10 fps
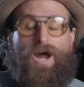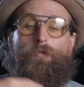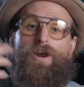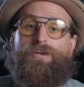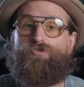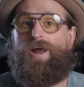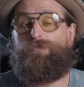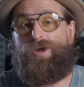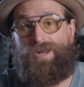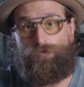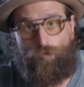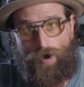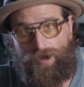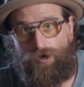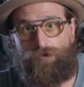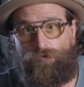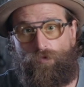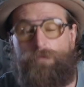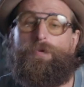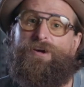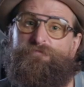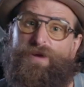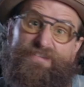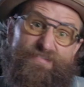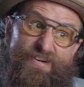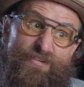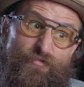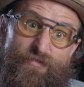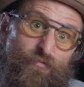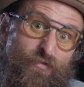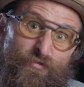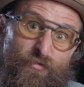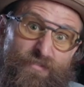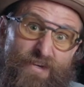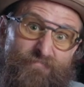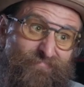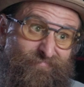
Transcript: when I travel, I wear the one pair of pants that I travel with the whole time.